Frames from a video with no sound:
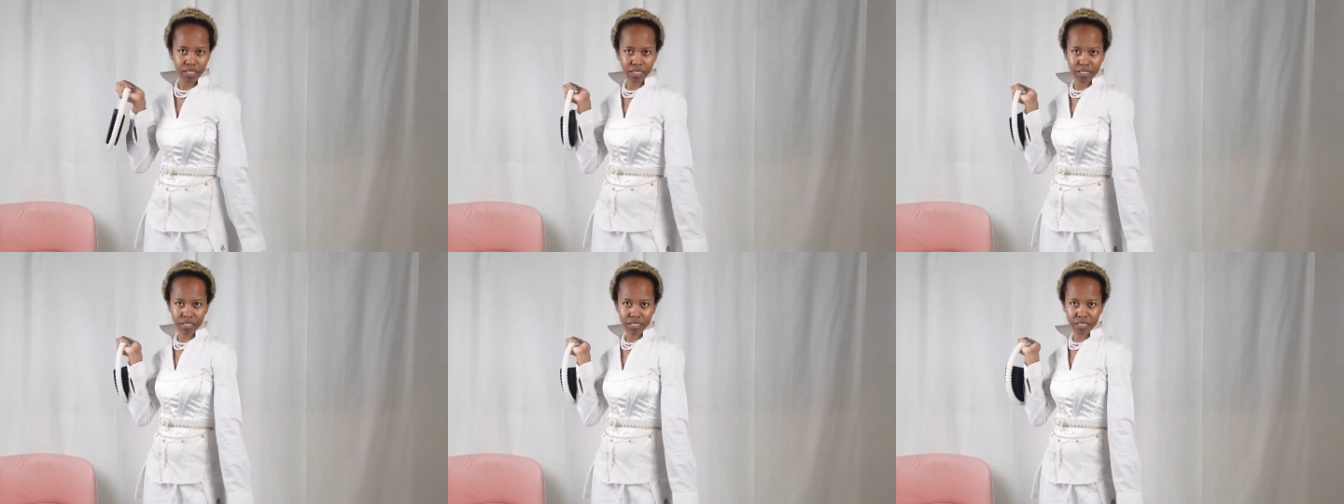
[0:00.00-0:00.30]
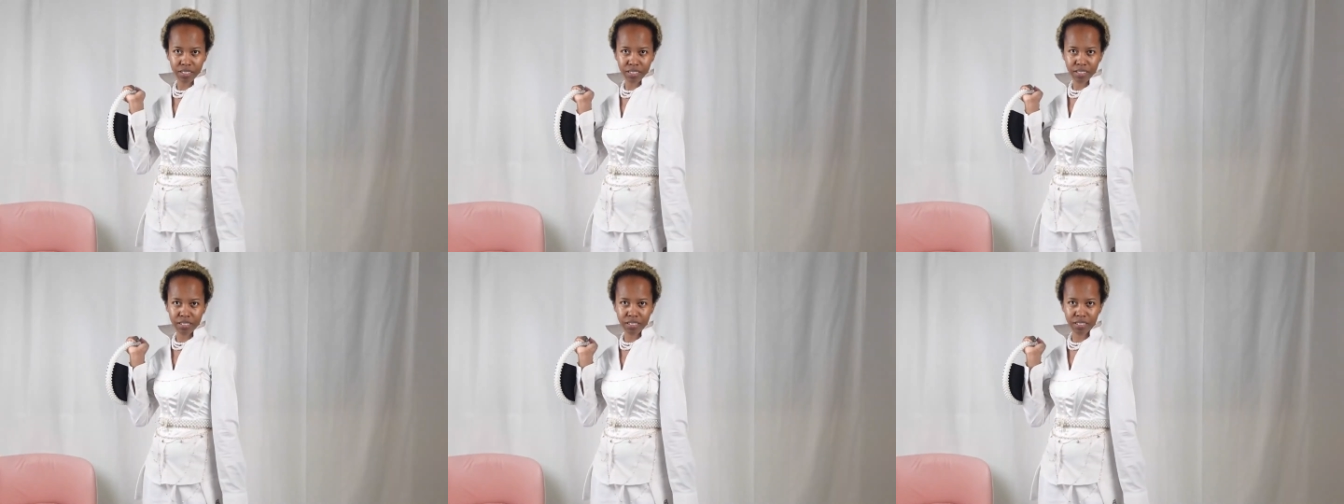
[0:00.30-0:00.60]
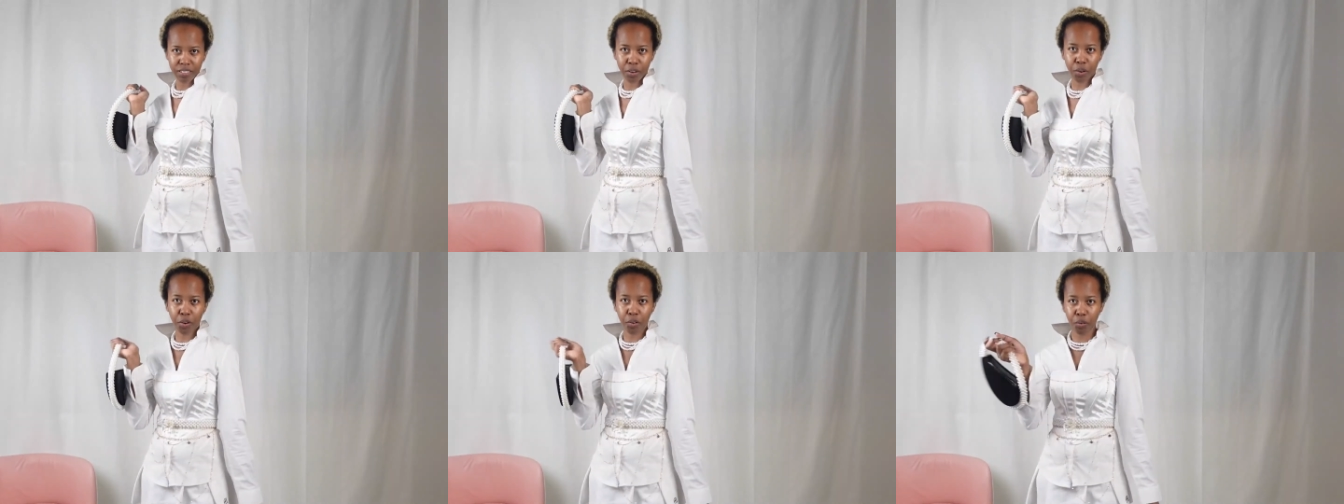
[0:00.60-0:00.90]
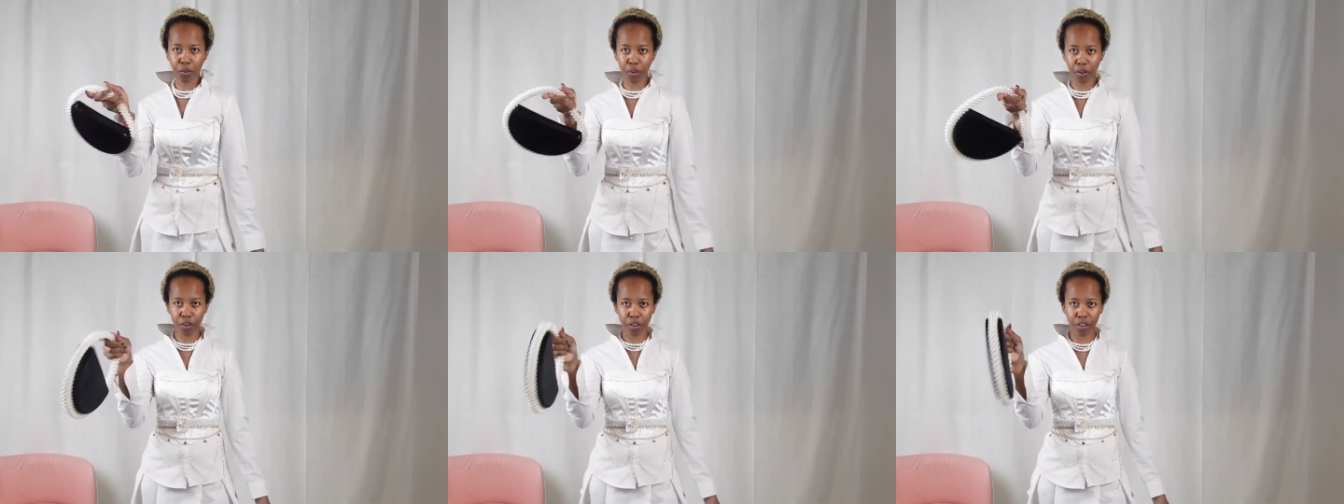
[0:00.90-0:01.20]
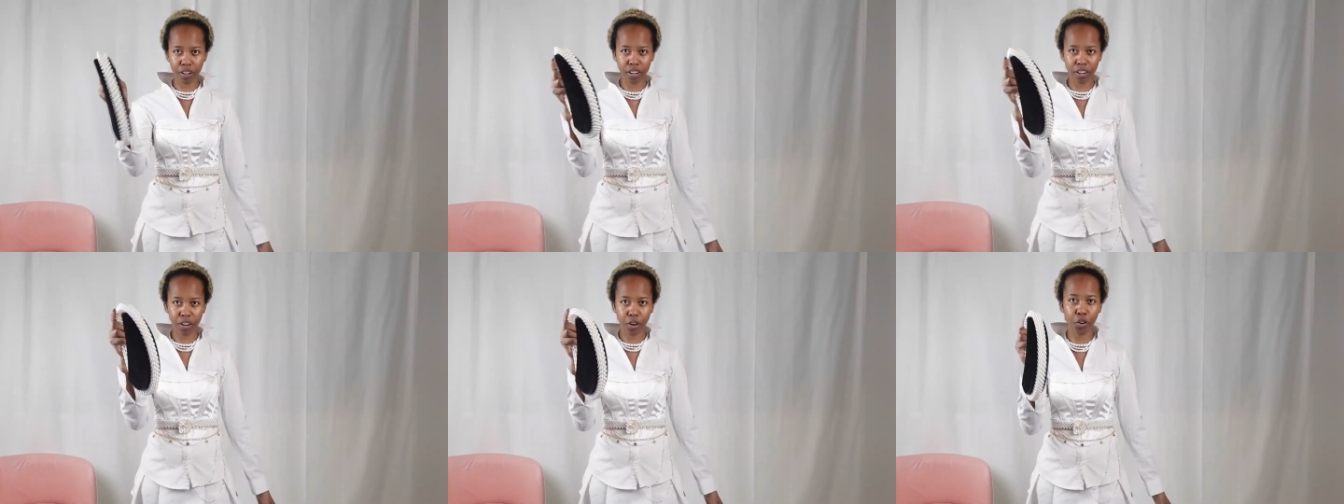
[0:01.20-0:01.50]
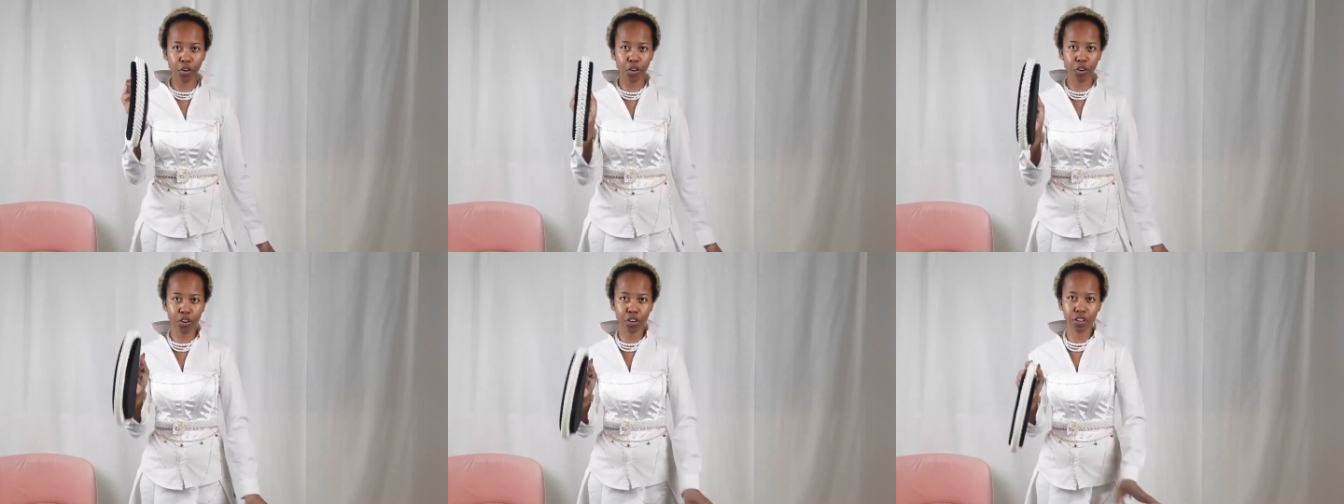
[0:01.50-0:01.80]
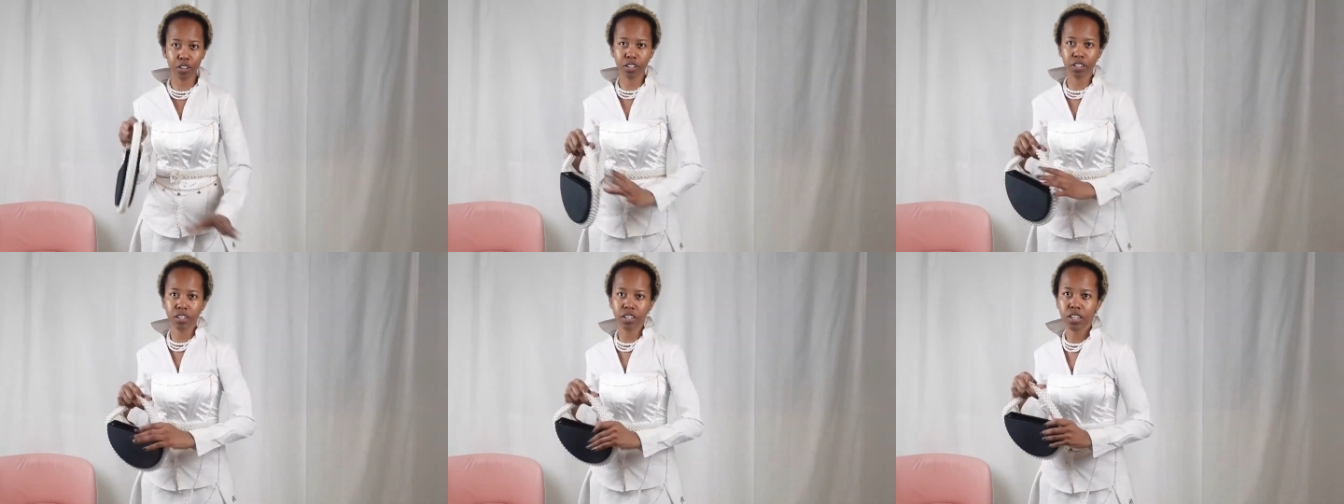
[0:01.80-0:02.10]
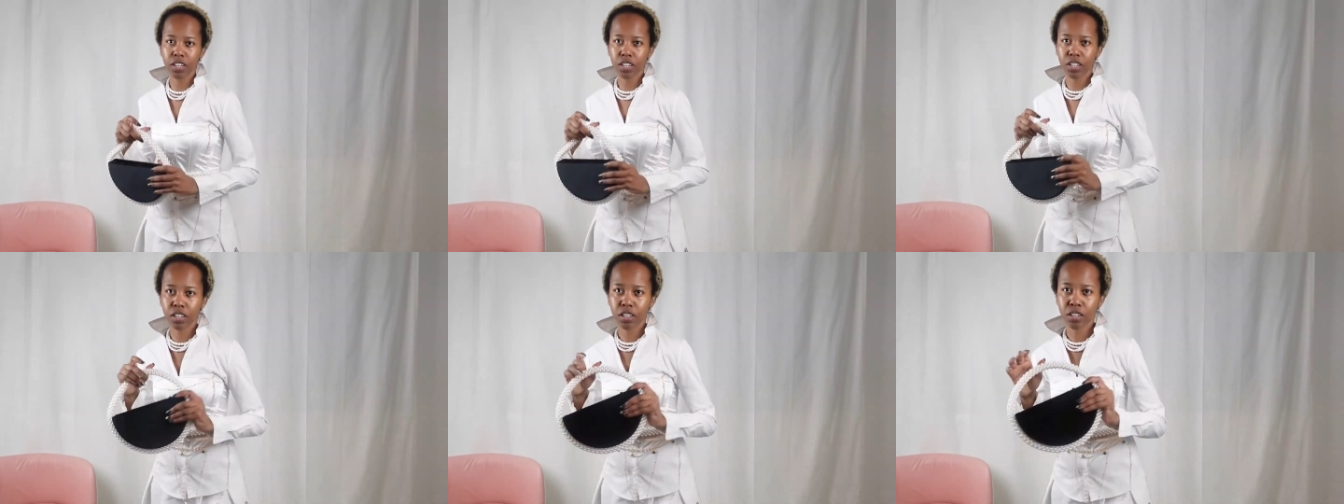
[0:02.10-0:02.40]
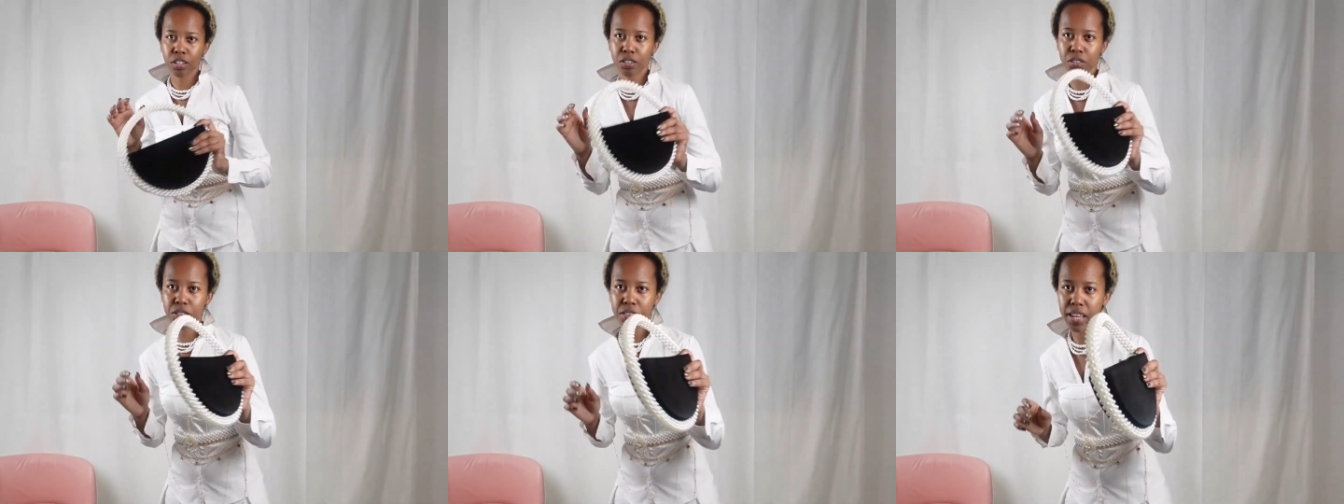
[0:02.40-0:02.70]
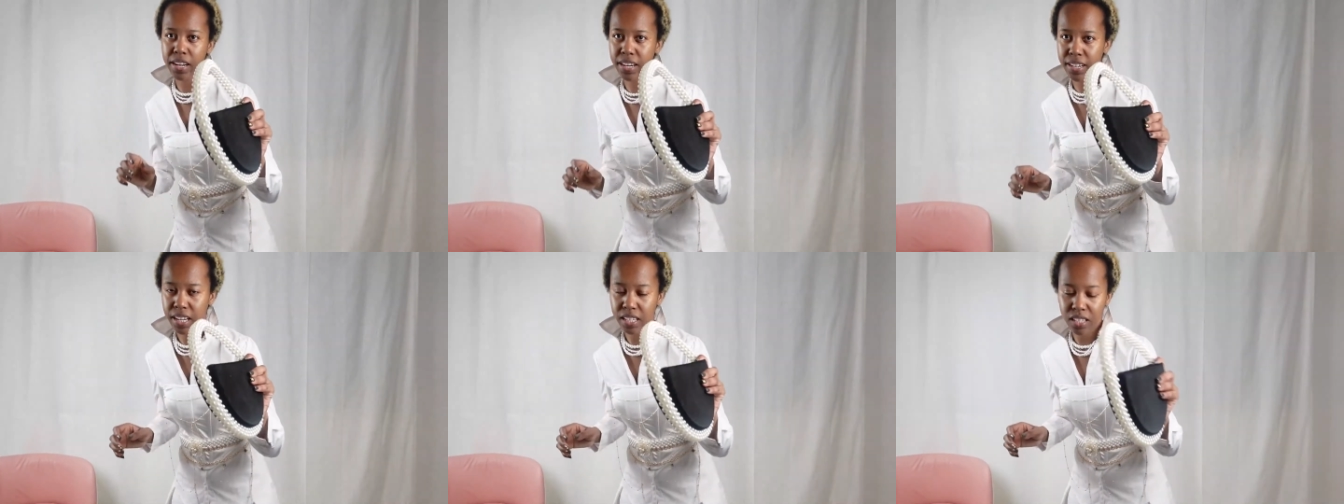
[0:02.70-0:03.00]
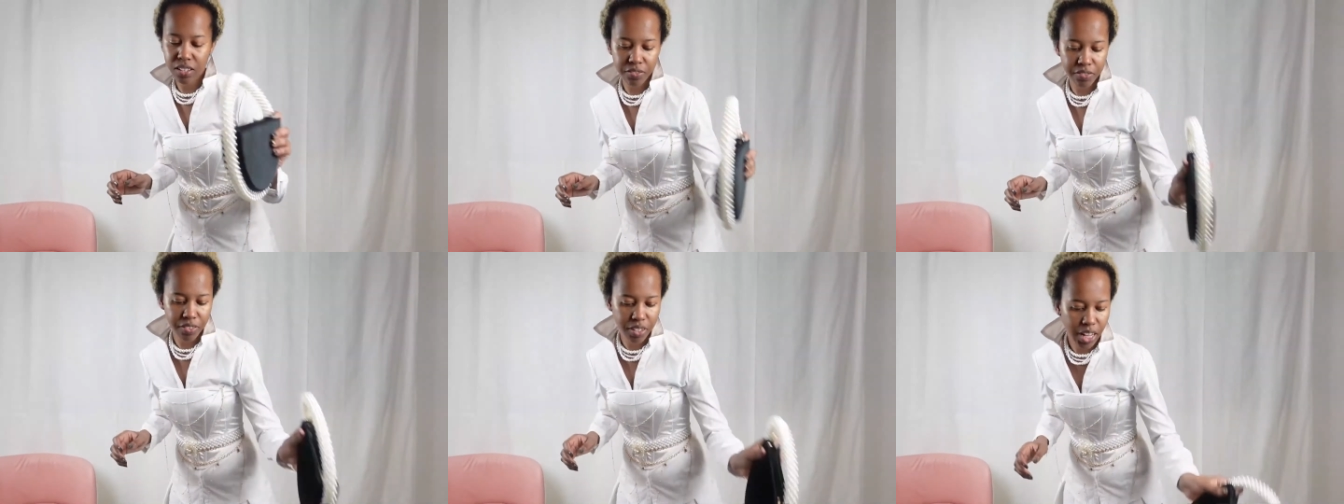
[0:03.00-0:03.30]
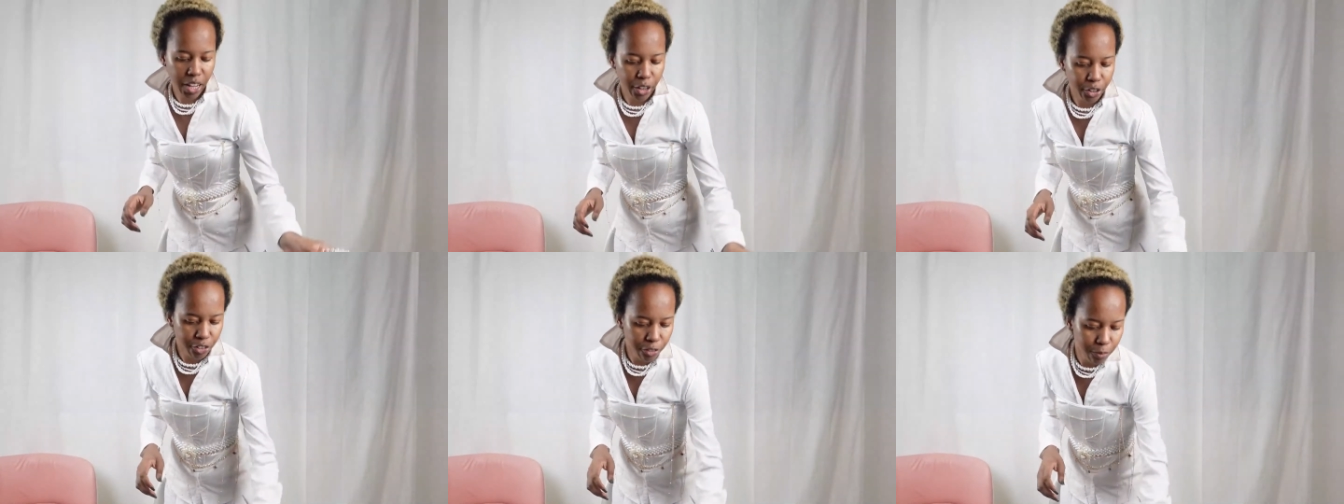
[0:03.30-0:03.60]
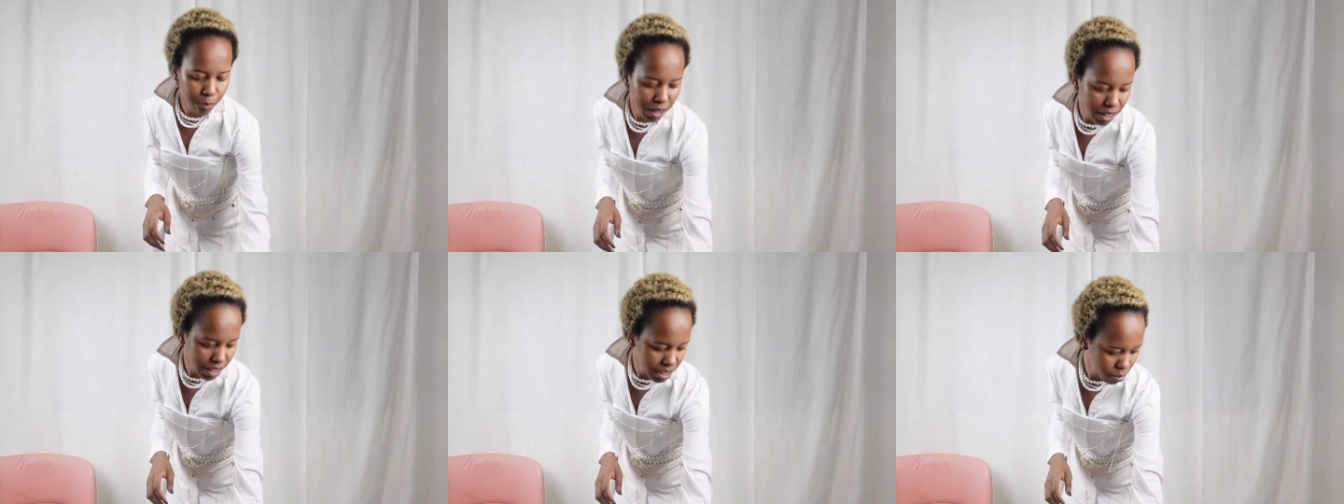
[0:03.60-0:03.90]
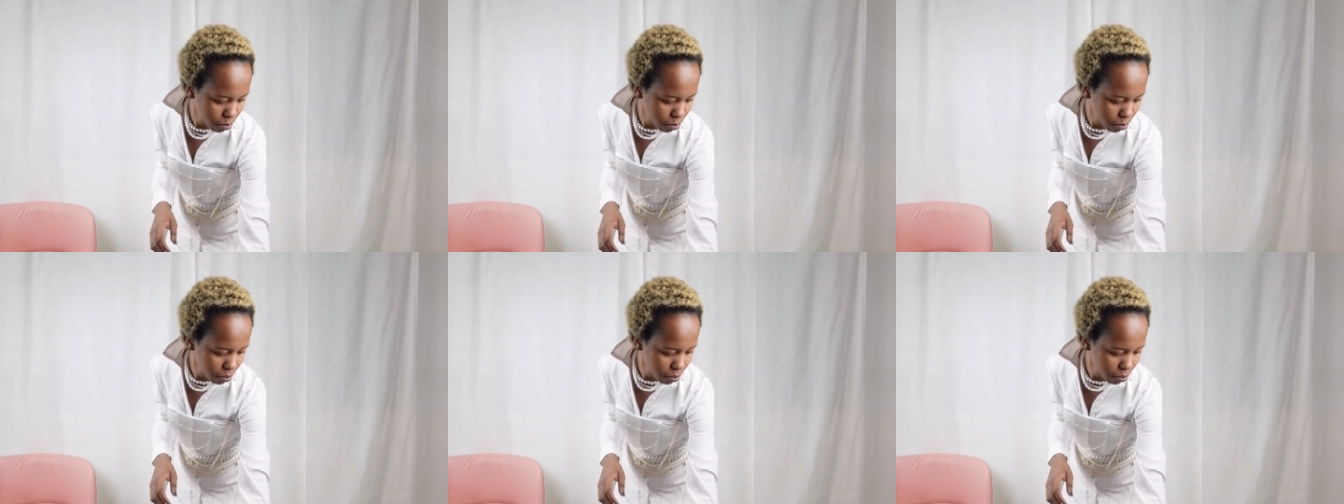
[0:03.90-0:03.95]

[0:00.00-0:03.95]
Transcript: Mm-hmm. Or, or, so that it doesn't feel out of place,